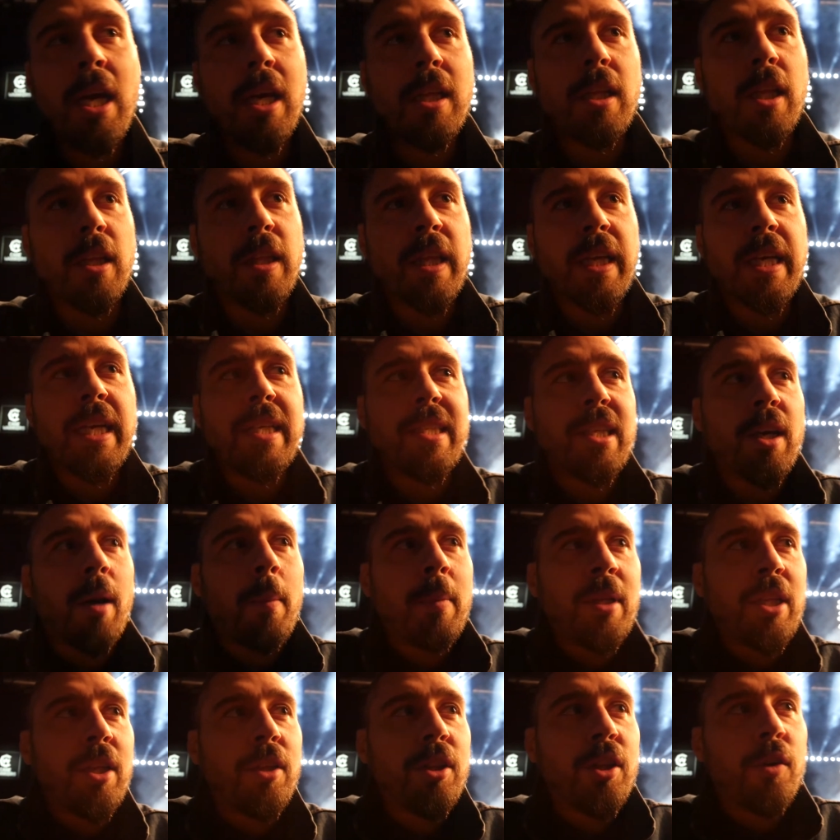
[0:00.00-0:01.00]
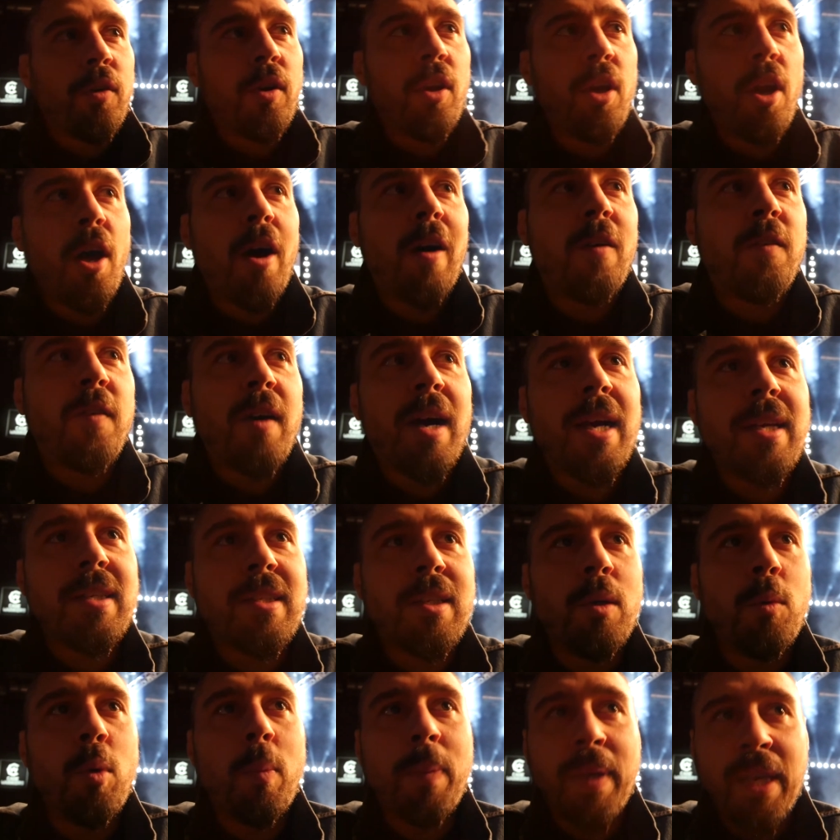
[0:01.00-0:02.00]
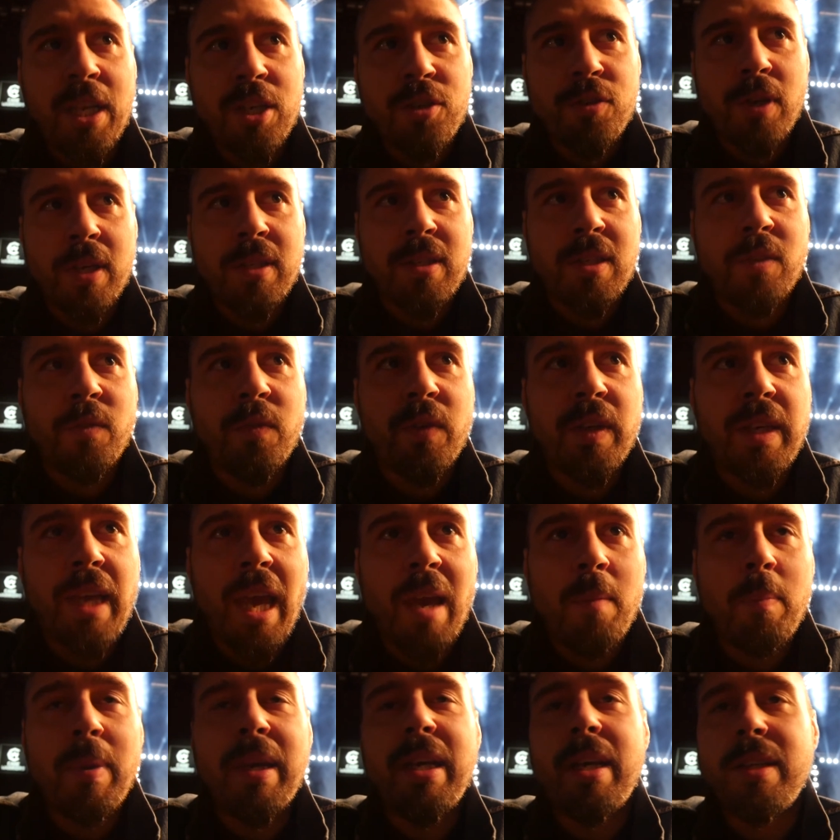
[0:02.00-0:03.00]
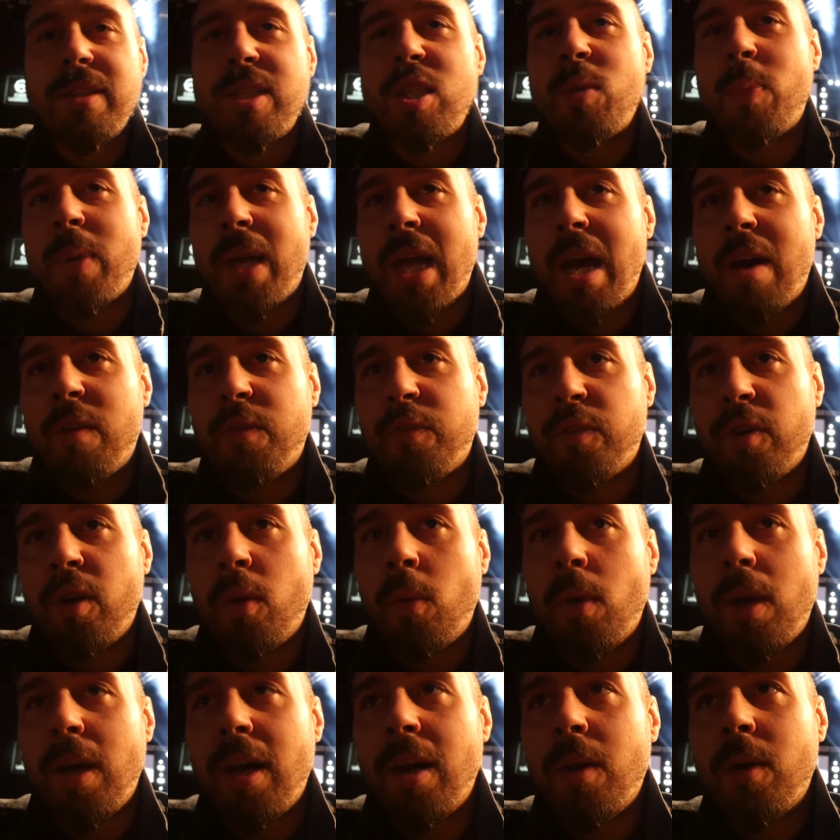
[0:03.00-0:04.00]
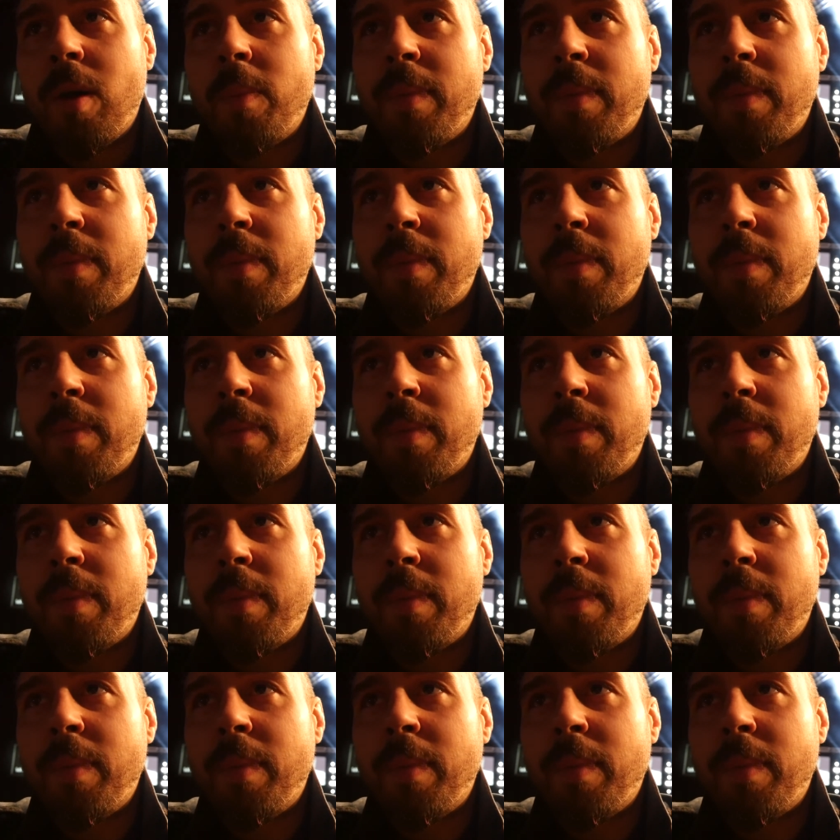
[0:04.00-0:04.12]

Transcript: The thing is that, I mean, there are a lot of fights that would be interesting for Kane because he's been out for a while.